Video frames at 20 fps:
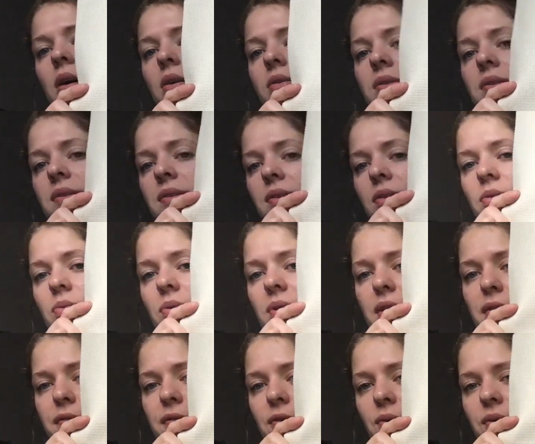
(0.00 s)
Also, when
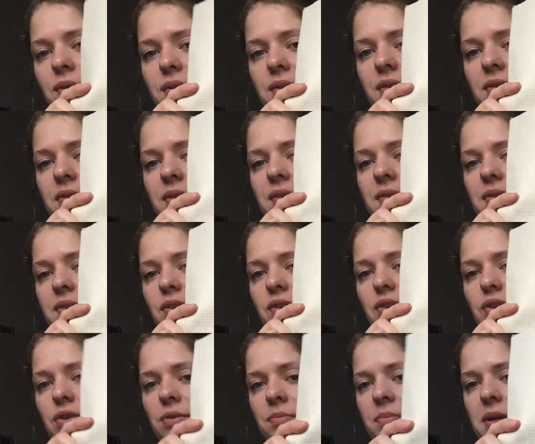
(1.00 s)
I focus on this, this
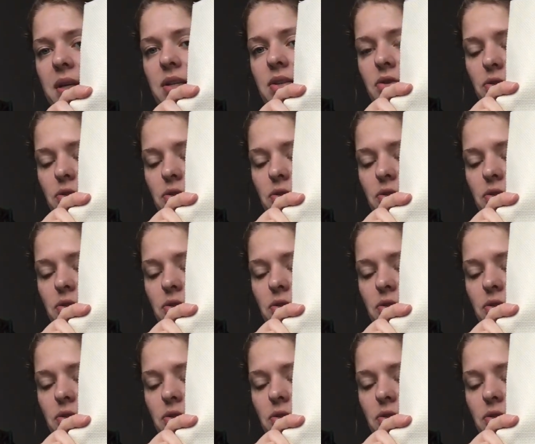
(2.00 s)
shouldn't be